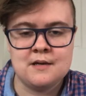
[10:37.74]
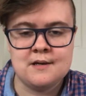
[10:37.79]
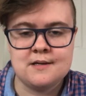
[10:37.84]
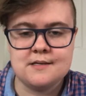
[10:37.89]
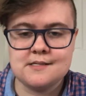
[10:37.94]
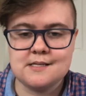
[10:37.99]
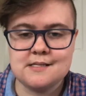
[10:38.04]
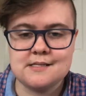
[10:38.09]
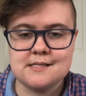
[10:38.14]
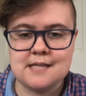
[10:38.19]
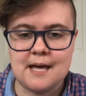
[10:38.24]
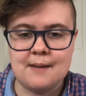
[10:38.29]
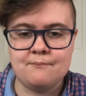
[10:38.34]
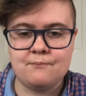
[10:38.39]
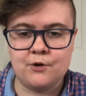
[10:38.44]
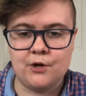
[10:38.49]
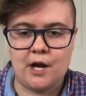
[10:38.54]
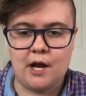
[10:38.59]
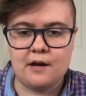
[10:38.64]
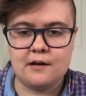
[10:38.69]
Since then,
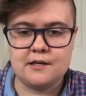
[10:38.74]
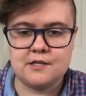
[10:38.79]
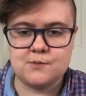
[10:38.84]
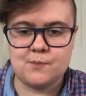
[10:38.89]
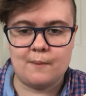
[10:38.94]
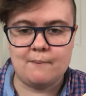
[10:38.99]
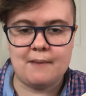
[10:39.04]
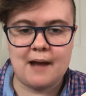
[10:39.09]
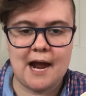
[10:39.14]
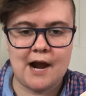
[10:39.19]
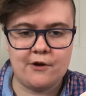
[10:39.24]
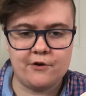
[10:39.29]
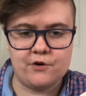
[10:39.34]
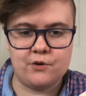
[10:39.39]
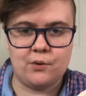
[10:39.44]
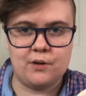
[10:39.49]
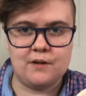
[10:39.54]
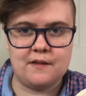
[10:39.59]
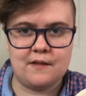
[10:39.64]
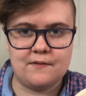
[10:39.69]
Brianna has been
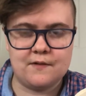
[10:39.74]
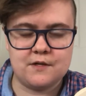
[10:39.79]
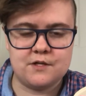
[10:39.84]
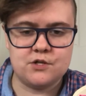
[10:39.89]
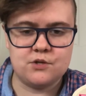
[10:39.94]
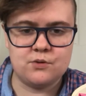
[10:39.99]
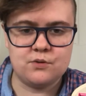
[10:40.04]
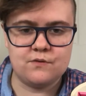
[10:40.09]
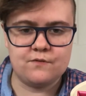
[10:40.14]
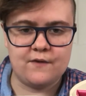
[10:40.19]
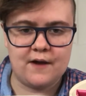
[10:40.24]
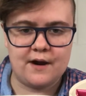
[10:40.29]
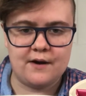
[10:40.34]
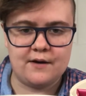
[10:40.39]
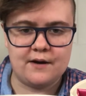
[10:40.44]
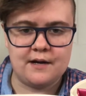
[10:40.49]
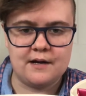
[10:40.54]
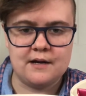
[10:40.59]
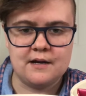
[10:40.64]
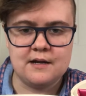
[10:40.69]
paranoid that the tooth
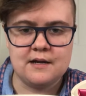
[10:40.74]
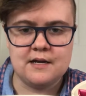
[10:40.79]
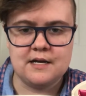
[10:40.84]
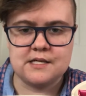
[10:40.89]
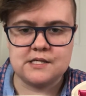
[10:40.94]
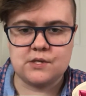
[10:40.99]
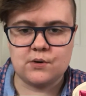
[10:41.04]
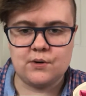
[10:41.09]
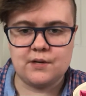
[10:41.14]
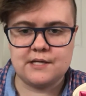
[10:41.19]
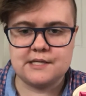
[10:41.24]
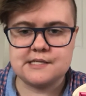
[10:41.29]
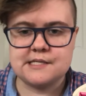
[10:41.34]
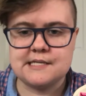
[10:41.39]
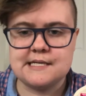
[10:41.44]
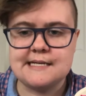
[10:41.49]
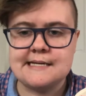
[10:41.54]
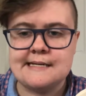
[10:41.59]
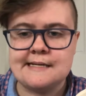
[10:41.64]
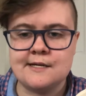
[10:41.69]
fairy is going to
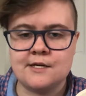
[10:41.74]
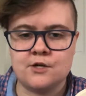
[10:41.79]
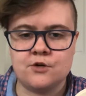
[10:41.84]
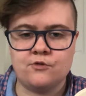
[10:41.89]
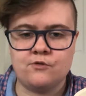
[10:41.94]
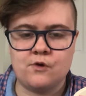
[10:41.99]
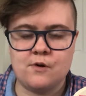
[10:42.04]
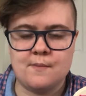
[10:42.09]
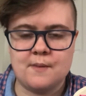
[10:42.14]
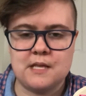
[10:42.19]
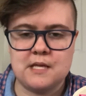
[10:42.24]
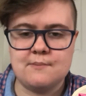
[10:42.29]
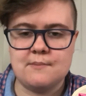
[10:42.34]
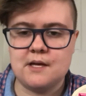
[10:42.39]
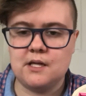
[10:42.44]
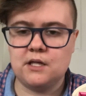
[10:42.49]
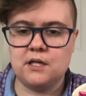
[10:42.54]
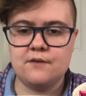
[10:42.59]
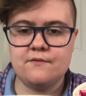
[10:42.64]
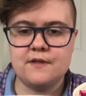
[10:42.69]
sneak into her room in the
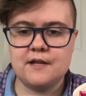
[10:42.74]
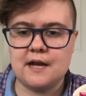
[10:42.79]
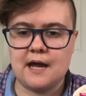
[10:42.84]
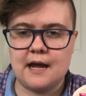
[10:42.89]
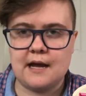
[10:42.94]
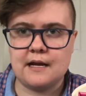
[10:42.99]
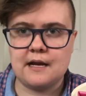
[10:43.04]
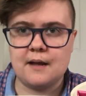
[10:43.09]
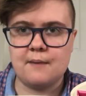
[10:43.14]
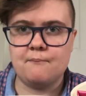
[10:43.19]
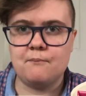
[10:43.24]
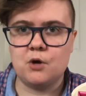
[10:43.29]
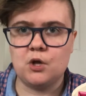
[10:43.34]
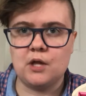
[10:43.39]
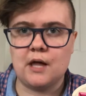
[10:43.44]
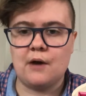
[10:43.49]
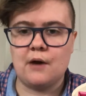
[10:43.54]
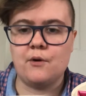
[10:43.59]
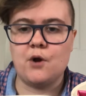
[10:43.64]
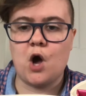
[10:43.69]
middle of the night and
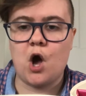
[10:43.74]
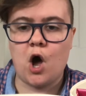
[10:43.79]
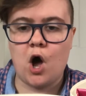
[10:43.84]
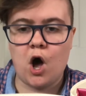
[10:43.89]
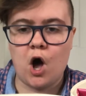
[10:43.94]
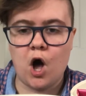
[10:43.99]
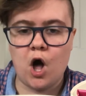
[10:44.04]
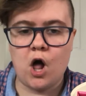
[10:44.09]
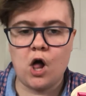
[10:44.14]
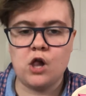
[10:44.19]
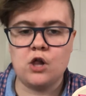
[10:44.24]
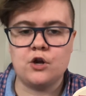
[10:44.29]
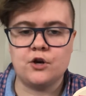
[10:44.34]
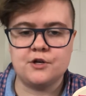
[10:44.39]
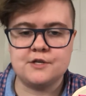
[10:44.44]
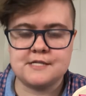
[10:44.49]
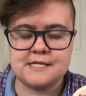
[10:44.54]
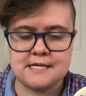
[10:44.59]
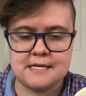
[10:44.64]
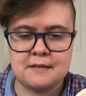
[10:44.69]
pull out all her
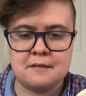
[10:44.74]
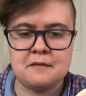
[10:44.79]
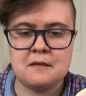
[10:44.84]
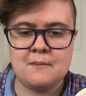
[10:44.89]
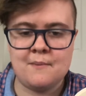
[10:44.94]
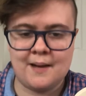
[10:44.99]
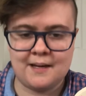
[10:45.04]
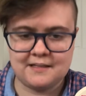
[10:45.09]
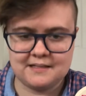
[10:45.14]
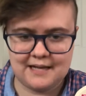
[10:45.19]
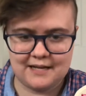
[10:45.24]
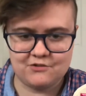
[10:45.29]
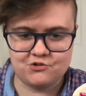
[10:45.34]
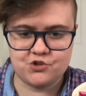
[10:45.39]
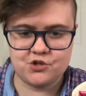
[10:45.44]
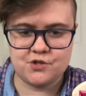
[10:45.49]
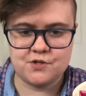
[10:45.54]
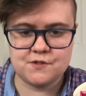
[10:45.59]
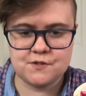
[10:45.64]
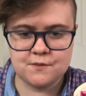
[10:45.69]
teeth to make
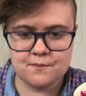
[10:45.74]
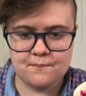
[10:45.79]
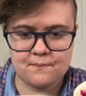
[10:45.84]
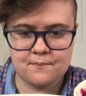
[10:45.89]
dentures.